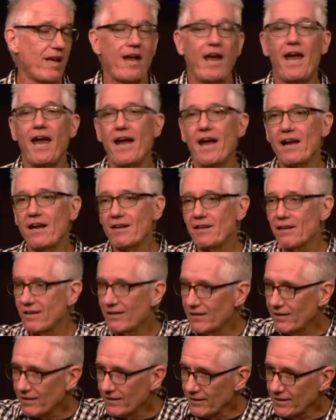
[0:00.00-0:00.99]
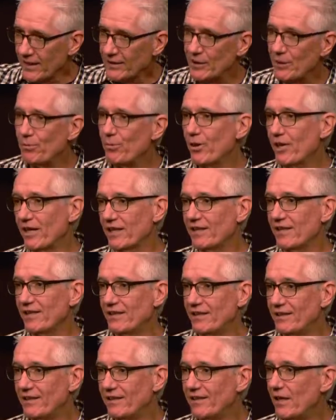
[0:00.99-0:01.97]
and let them back
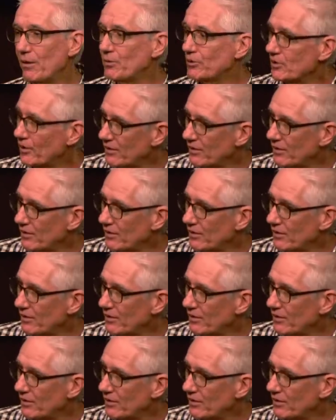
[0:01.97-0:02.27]
in? And that was